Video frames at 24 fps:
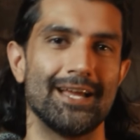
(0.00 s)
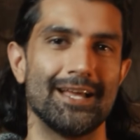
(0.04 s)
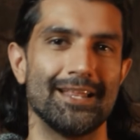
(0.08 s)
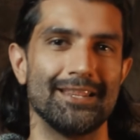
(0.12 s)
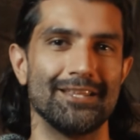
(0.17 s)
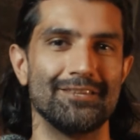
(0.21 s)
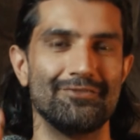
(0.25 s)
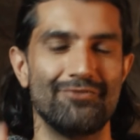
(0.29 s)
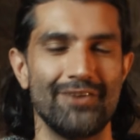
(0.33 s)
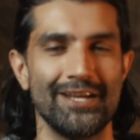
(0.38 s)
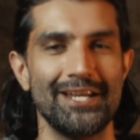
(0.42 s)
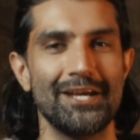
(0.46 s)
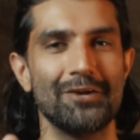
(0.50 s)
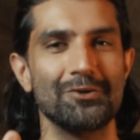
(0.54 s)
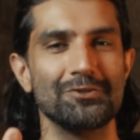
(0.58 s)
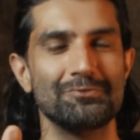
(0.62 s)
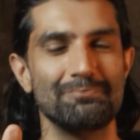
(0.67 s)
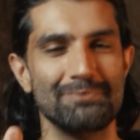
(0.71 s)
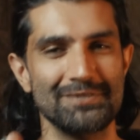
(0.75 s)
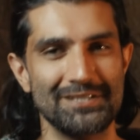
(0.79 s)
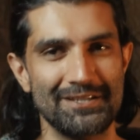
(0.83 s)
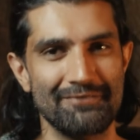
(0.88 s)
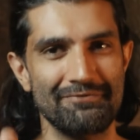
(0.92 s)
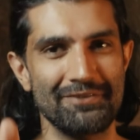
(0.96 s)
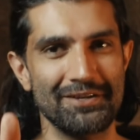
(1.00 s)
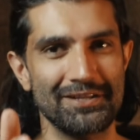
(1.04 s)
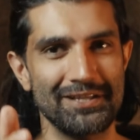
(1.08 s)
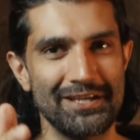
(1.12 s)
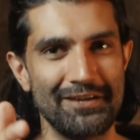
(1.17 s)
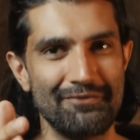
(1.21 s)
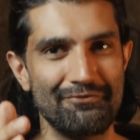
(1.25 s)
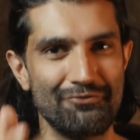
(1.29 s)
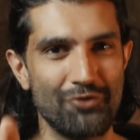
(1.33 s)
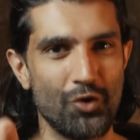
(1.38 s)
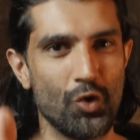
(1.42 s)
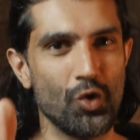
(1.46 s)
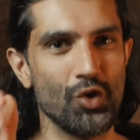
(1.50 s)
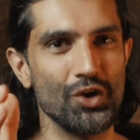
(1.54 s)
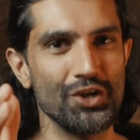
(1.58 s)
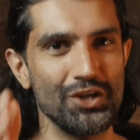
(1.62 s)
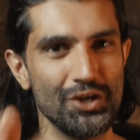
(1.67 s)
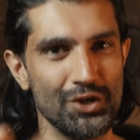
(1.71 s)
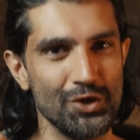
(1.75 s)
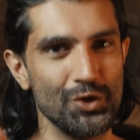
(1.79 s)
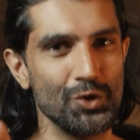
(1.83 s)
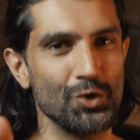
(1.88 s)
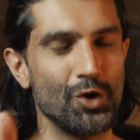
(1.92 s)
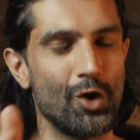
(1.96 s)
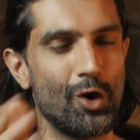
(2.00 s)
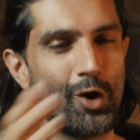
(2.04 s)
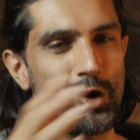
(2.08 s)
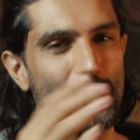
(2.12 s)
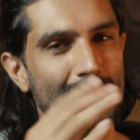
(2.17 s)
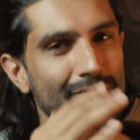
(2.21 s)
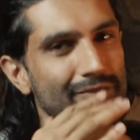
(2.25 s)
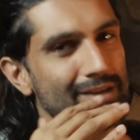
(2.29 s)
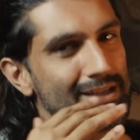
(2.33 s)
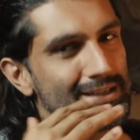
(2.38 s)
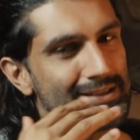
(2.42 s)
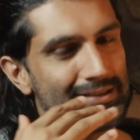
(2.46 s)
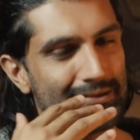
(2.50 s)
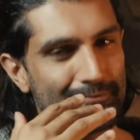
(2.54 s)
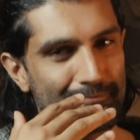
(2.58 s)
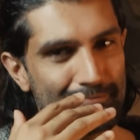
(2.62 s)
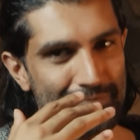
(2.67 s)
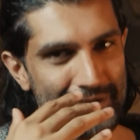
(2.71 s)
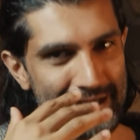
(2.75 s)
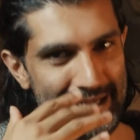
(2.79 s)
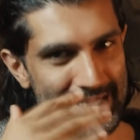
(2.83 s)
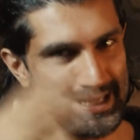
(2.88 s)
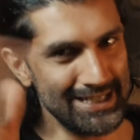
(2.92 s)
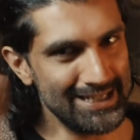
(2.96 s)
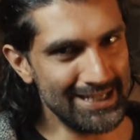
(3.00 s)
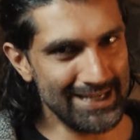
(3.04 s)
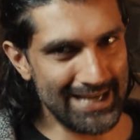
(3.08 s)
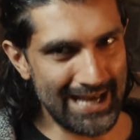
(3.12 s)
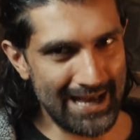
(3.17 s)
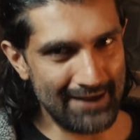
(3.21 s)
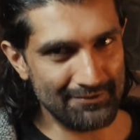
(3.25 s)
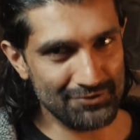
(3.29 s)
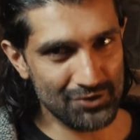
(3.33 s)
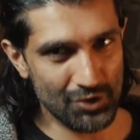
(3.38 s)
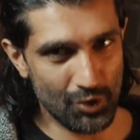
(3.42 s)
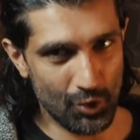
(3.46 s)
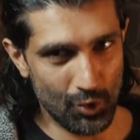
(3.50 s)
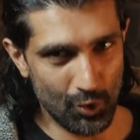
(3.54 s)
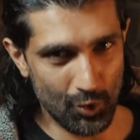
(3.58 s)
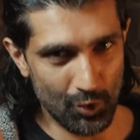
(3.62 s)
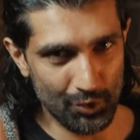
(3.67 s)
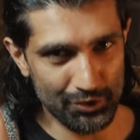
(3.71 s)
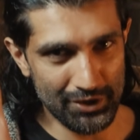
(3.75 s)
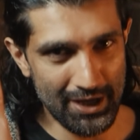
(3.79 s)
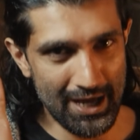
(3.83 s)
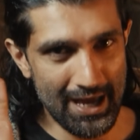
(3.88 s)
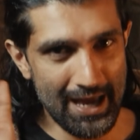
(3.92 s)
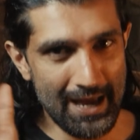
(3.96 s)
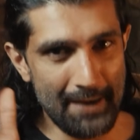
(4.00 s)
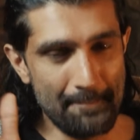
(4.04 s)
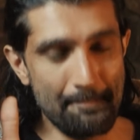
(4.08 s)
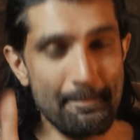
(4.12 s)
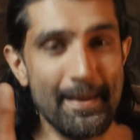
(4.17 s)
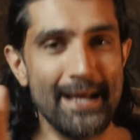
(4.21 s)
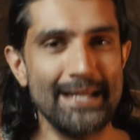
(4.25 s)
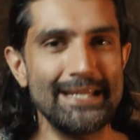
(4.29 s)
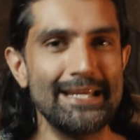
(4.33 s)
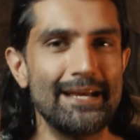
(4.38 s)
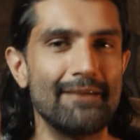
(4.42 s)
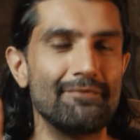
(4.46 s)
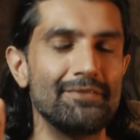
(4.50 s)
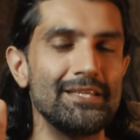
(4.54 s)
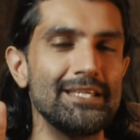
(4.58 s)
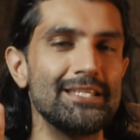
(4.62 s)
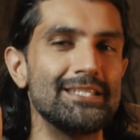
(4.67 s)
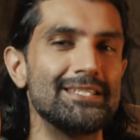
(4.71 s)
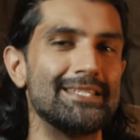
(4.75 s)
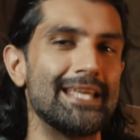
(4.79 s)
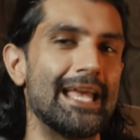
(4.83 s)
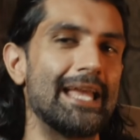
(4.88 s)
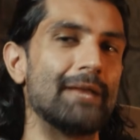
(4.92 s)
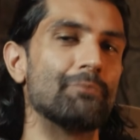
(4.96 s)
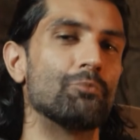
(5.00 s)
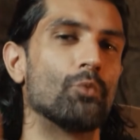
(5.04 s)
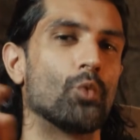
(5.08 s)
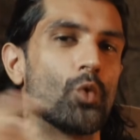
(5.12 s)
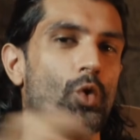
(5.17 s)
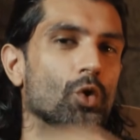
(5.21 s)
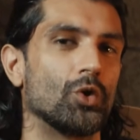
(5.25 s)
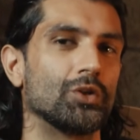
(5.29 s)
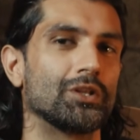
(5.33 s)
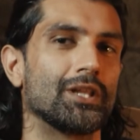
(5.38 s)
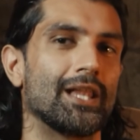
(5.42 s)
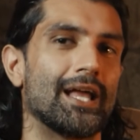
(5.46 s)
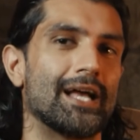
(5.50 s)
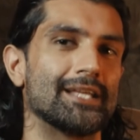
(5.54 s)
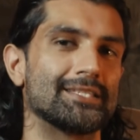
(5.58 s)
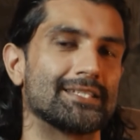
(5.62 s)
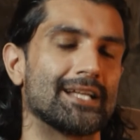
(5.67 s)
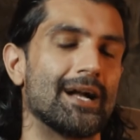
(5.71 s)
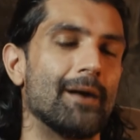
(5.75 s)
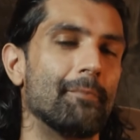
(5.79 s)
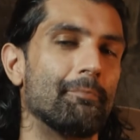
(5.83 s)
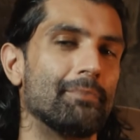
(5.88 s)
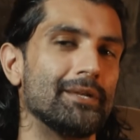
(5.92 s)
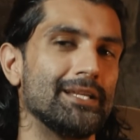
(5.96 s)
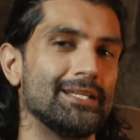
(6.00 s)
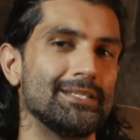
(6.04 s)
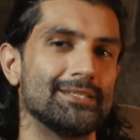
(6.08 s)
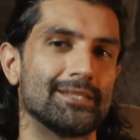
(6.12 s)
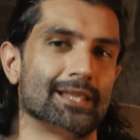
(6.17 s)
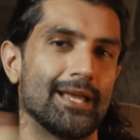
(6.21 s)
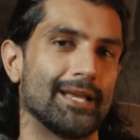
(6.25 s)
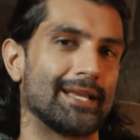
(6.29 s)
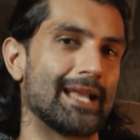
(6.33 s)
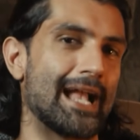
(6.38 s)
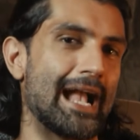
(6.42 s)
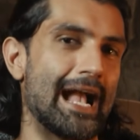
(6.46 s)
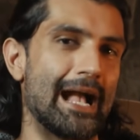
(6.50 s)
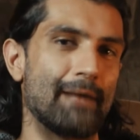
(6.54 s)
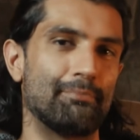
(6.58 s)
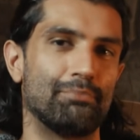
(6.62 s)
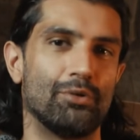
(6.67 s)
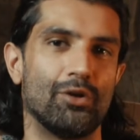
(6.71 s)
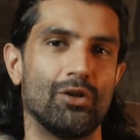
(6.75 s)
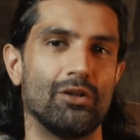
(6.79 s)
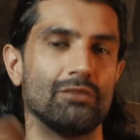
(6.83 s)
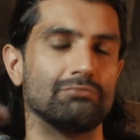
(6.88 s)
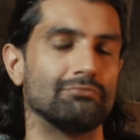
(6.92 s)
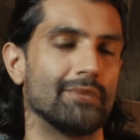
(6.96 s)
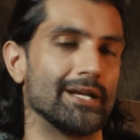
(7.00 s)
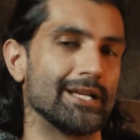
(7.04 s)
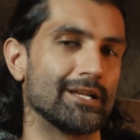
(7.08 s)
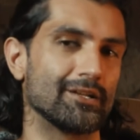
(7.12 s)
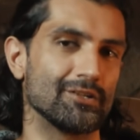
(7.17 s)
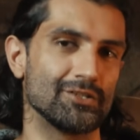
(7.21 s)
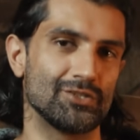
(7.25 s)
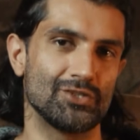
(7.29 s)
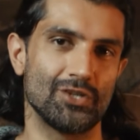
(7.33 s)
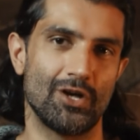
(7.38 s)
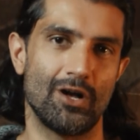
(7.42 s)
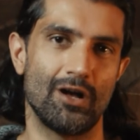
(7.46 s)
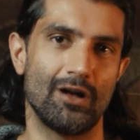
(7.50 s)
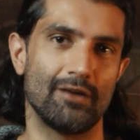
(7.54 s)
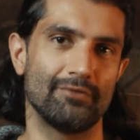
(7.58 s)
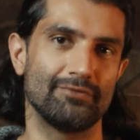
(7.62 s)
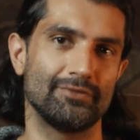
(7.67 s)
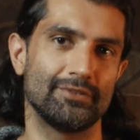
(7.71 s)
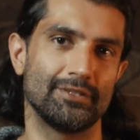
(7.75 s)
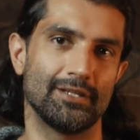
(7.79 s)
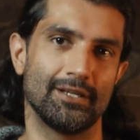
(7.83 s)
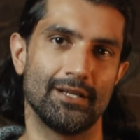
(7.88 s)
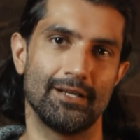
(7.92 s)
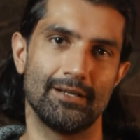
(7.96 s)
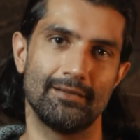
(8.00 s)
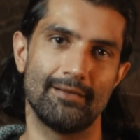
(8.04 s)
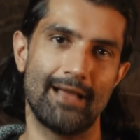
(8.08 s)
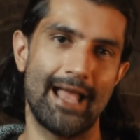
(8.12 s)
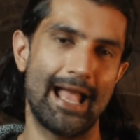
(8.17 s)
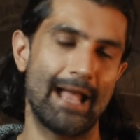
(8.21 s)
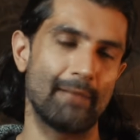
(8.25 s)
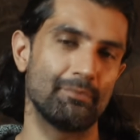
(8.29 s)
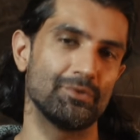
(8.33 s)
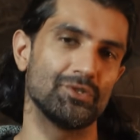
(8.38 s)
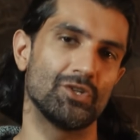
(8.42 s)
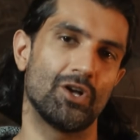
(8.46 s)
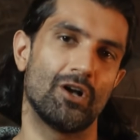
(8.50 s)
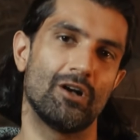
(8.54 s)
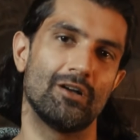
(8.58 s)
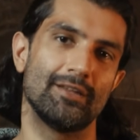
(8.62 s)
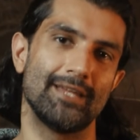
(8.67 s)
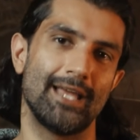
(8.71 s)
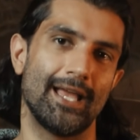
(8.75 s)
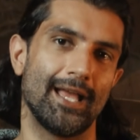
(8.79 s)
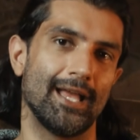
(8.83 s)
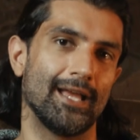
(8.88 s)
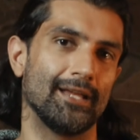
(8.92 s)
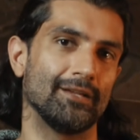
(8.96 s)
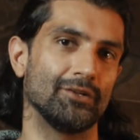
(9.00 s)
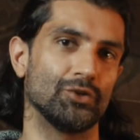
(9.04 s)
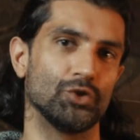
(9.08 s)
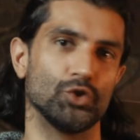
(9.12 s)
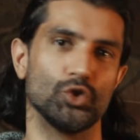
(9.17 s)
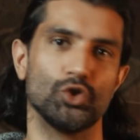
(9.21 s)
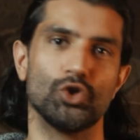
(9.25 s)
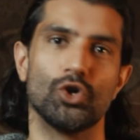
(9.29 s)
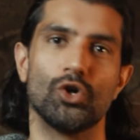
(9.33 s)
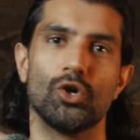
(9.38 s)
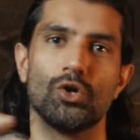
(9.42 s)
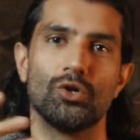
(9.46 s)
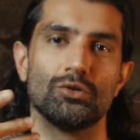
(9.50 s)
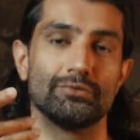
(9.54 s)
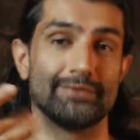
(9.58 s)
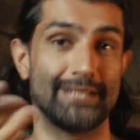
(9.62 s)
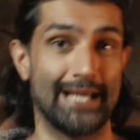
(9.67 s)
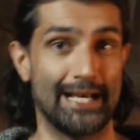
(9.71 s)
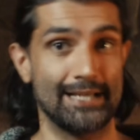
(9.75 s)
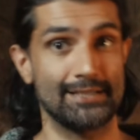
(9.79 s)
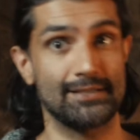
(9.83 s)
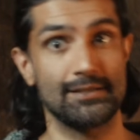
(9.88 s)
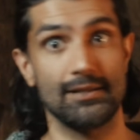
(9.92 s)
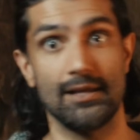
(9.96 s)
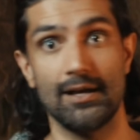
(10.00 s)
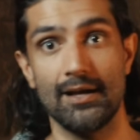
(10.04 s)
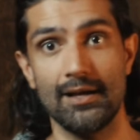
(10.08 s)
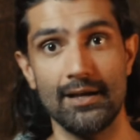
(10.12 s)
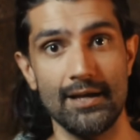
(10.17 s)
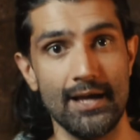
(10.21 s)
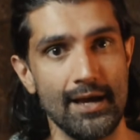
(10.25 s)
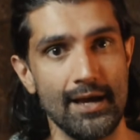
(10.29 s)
this video is specifically for you. All of these ETFs hold many of the same world-class companies like Apple, Microsoft, Amazon, and Google, Tesla,